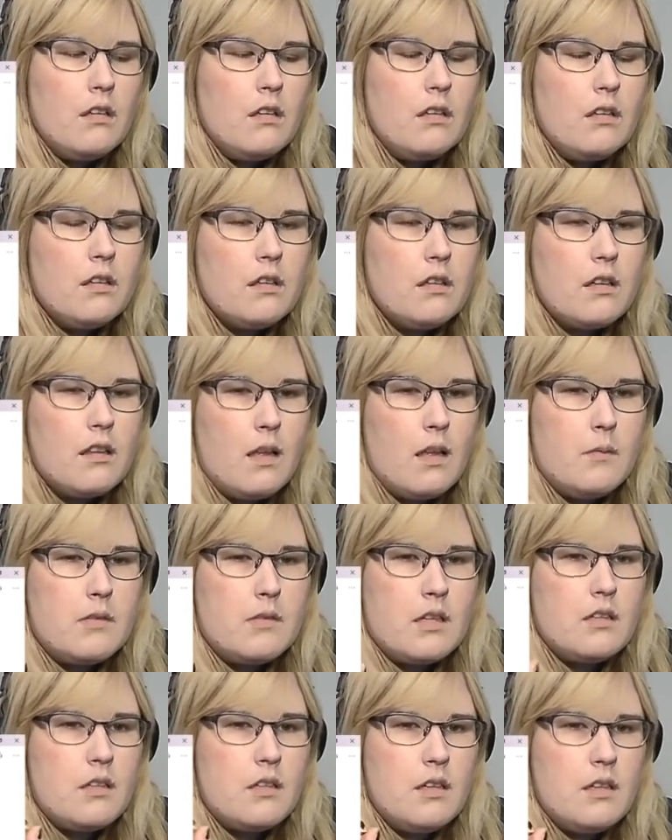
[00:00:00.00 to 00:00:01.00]
claims that
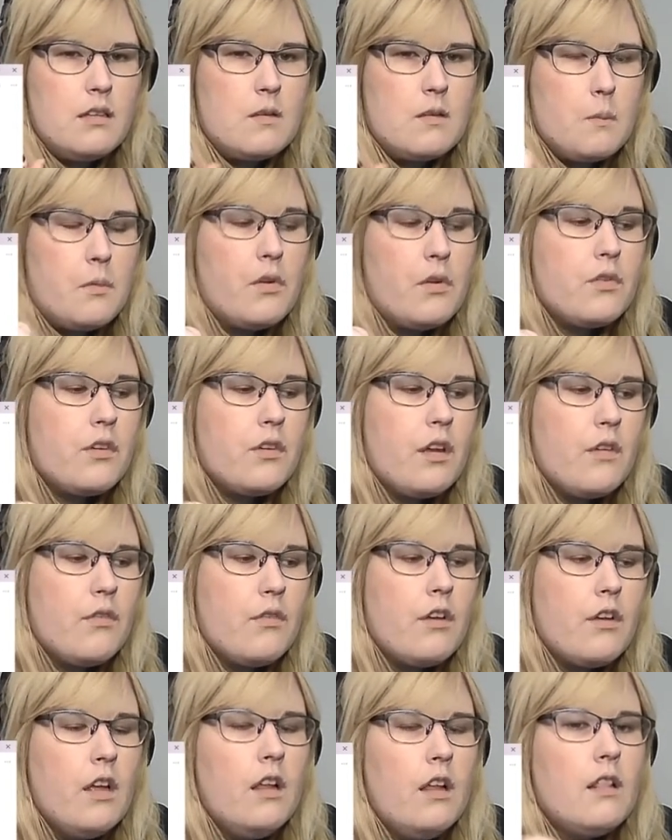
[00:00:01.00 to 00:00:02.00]
he's abusive.
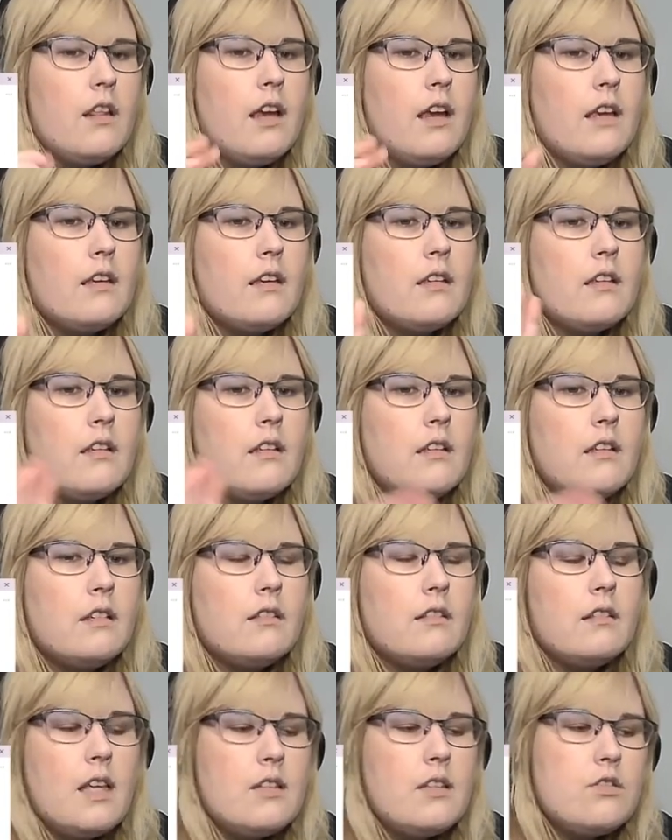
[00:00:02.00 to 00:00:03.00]
Like,
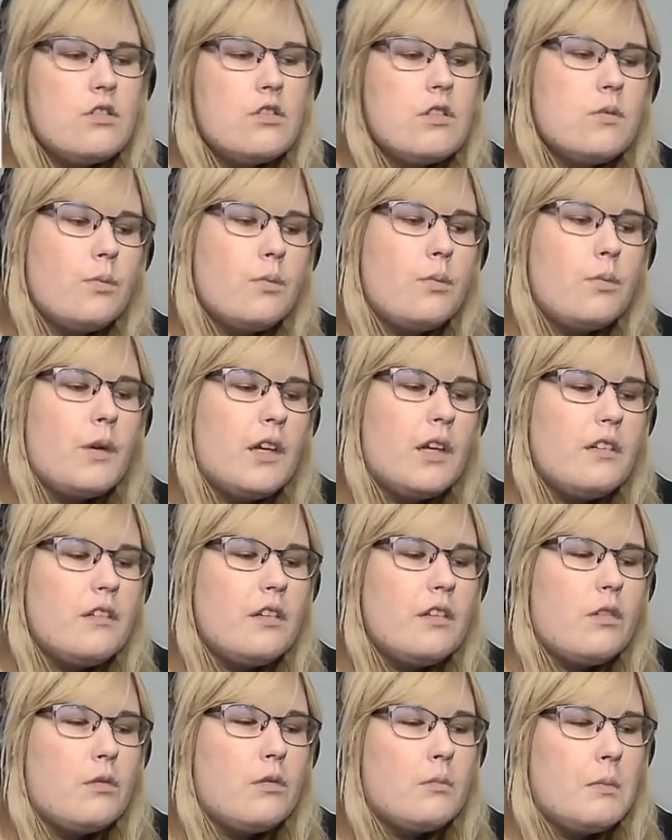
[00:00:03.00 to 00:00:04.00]
that's just weird
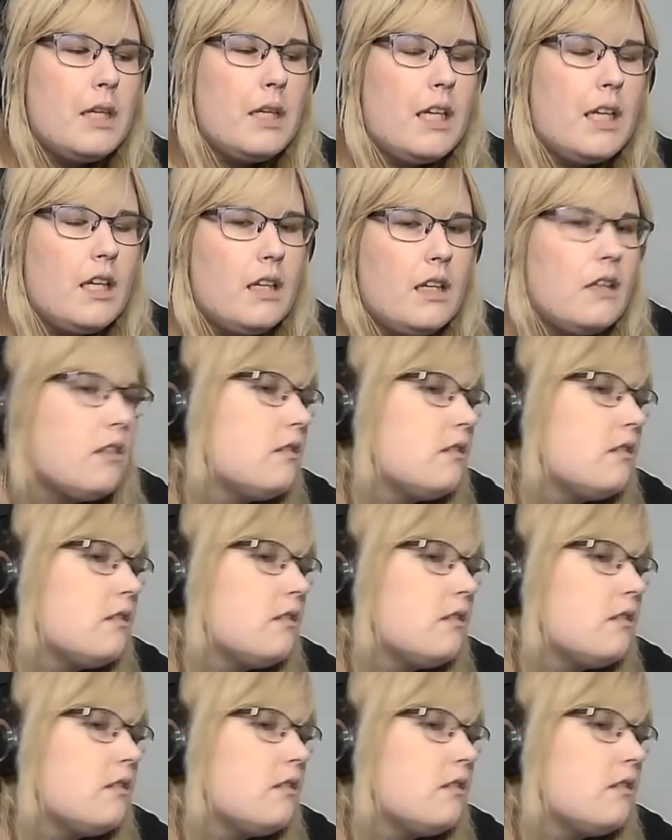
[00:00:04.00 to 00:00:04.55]
to me.